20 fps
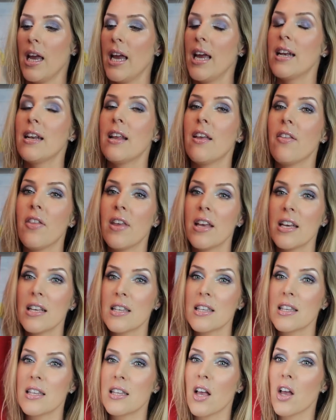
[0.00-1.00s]
in
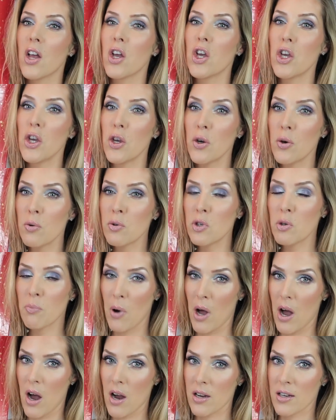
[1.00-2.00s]
this huge
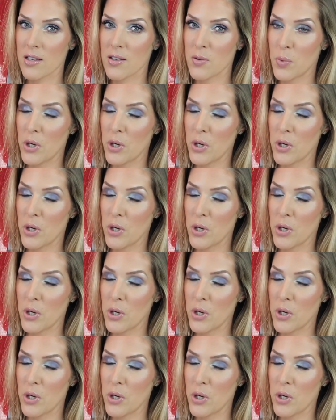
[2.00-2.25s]
box,